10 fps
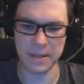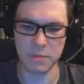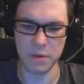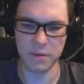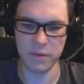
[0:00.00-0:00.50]
that's
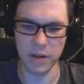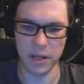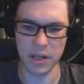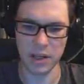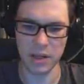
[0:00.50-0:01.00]
pretty
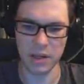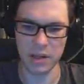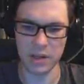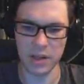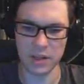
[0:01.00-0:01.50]
funny.
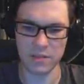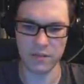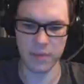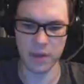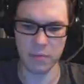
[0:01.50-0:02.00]
Had some
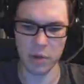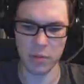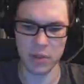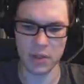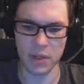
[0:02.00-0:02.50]
funny
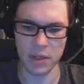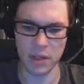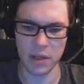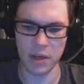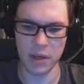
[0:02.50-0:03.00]
moments in it.
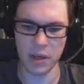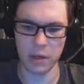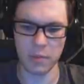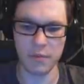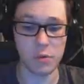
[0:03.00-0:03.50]

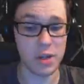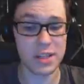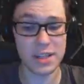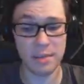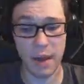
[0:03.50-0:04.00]
Um, if you want to
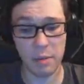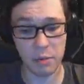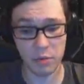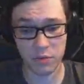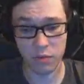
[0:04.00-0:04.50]
see some happy
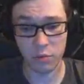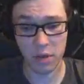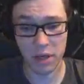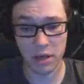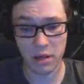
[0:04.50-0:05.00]
wheels from
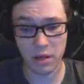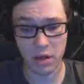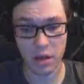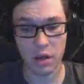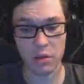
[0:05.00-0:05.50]
me,
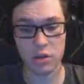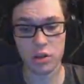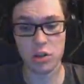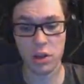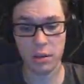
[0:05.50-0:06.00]

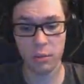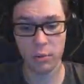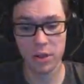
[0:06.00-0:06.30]
just look up on